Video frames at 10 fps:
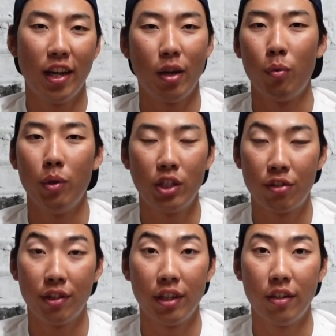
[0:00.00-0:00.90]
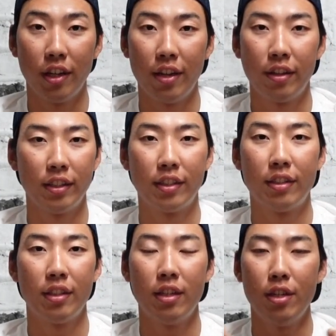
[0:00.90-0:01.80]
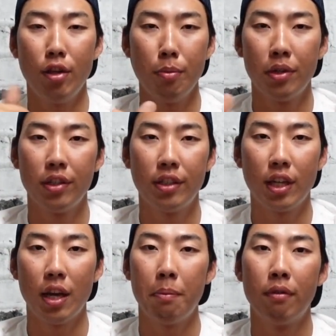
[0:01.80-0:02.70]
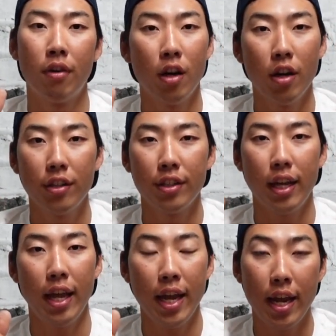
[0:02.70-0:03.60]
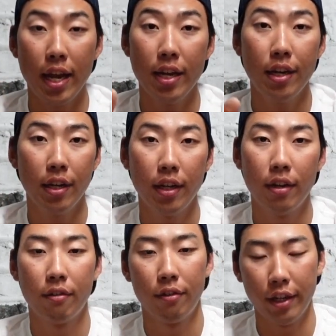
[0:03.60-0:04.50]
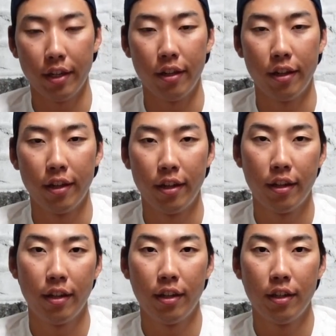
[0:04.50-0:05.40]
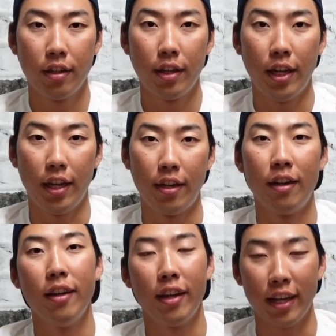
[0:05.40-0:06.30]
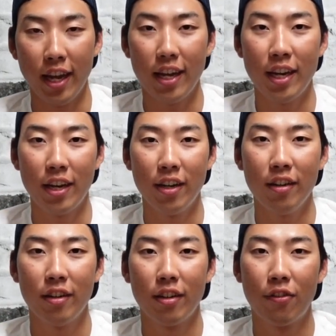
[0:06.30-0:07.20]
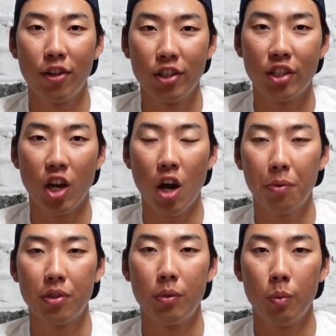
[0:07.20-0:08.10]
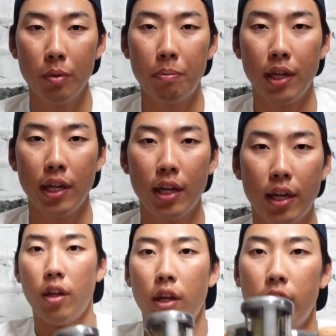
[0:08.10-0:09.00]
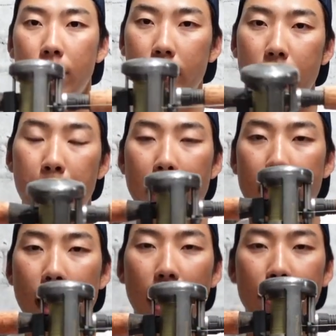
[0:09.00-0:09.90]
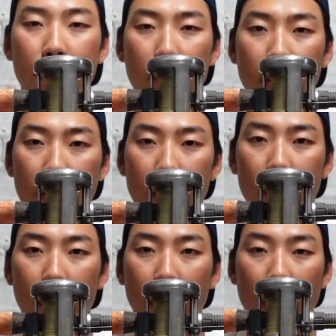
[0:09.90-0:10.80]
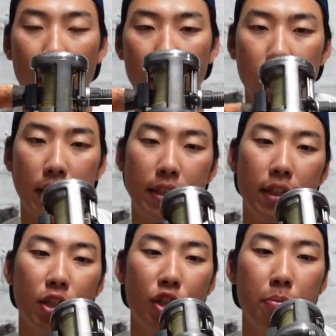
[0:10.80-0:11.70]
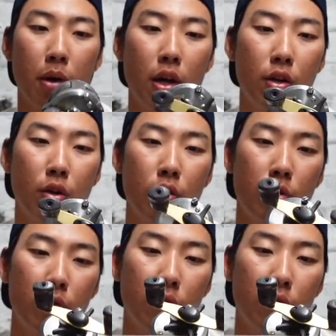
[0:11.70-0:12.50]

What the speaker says: which reel, and there's numerous type of rods and reel. And again, here the first option would be, so it's a bait caster. This is a Shimano